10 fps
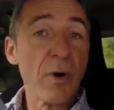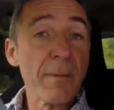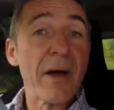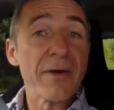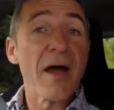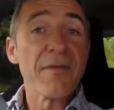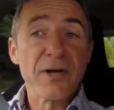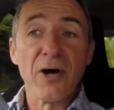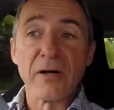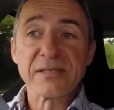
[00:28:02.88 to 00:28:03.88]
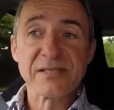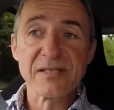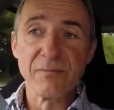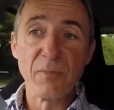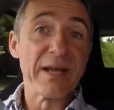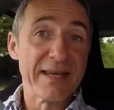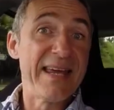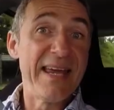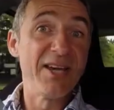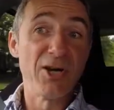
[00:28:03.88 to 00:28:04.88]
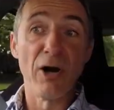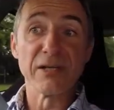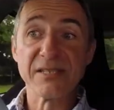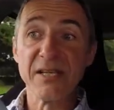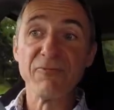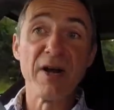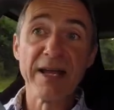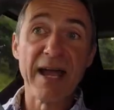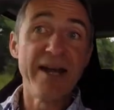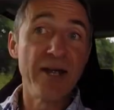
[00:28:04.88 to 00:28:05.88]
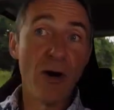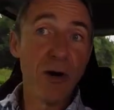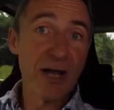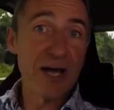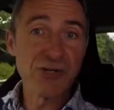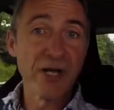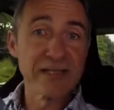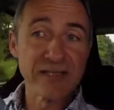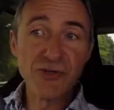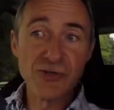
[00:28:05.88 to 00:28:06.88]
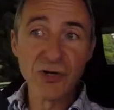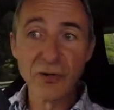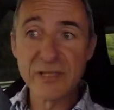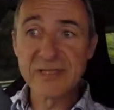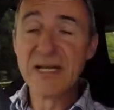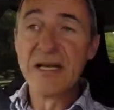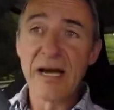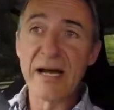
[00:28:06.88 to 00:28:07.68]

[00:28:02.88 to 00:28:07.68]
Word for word: What about other costs? Well, a key cost in running any hot hatch lies in insurance,